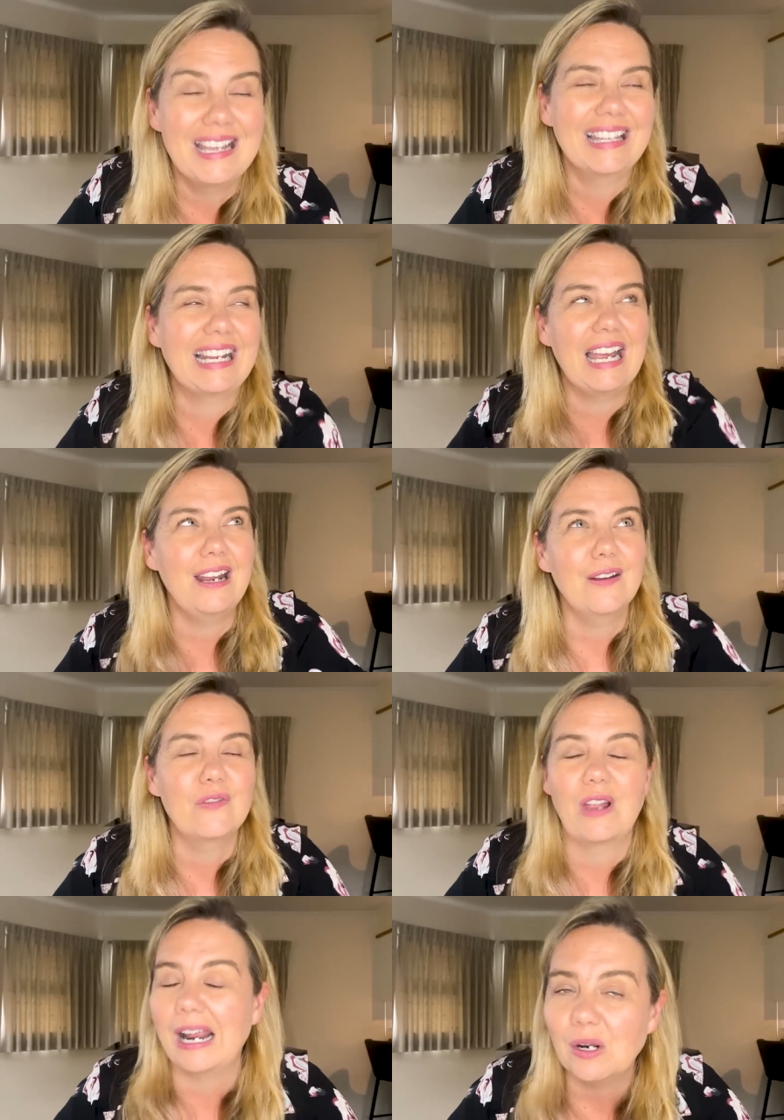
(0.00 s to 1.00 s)
Like I
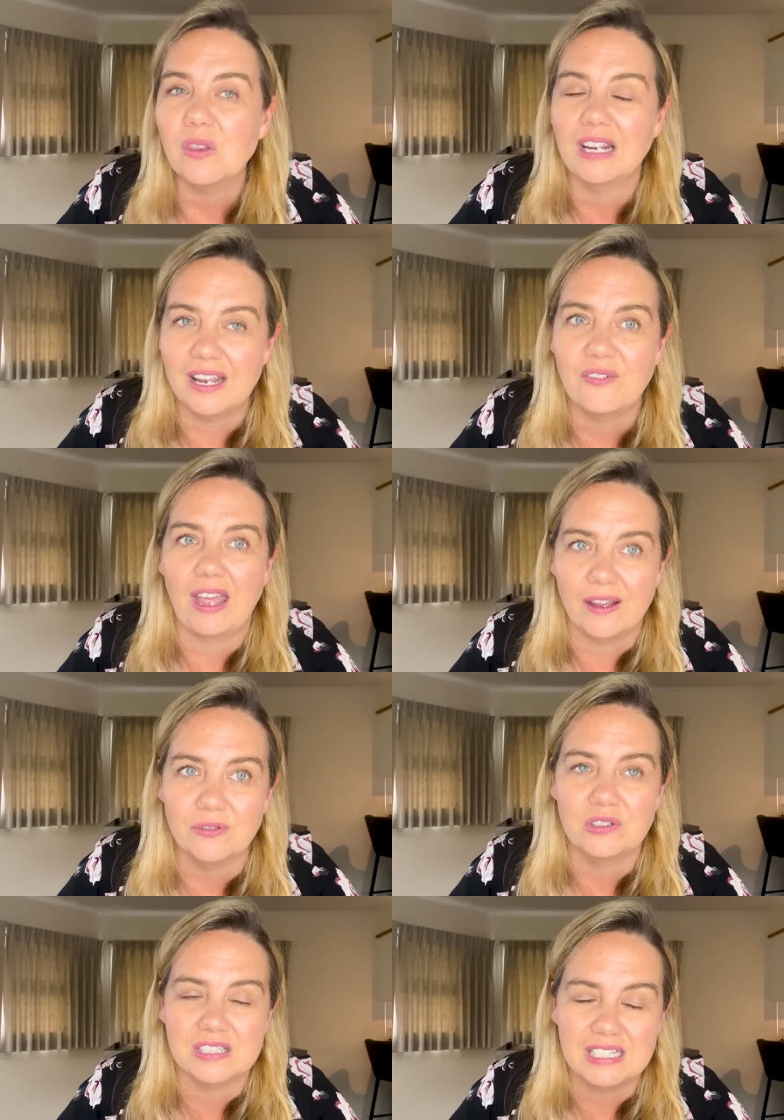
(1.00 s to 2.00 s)
don't think I've
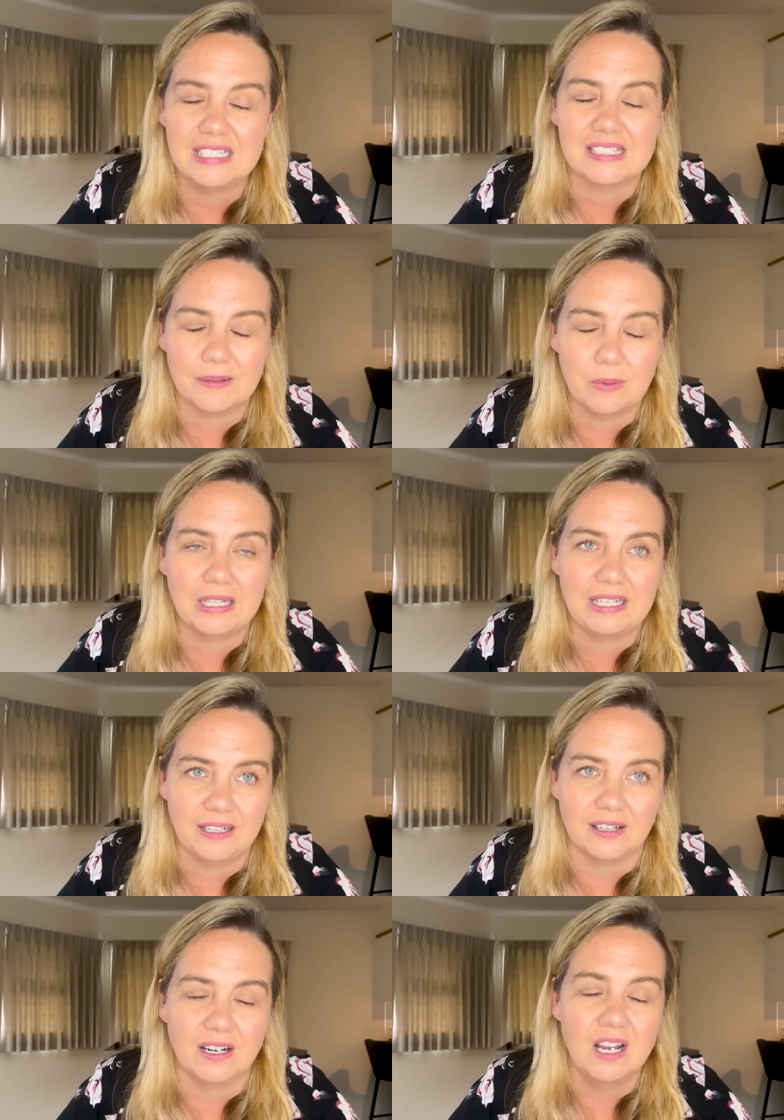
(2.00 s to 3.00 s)
ever seen somebody
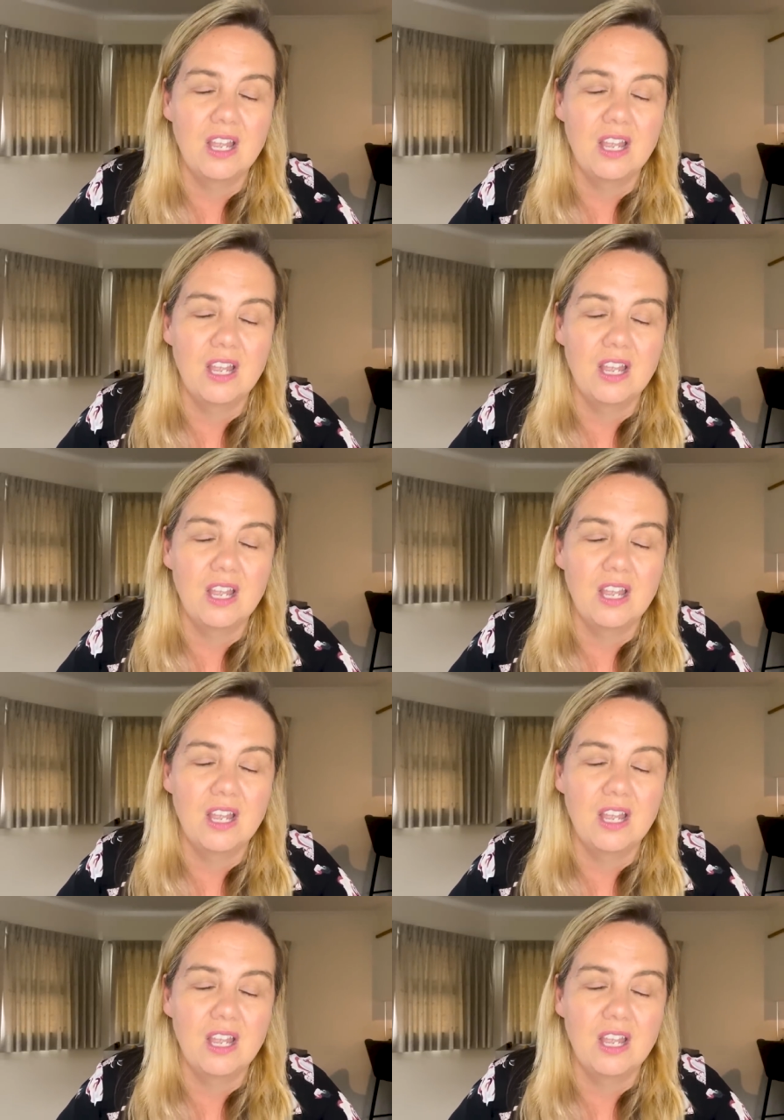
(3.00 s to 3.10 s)
here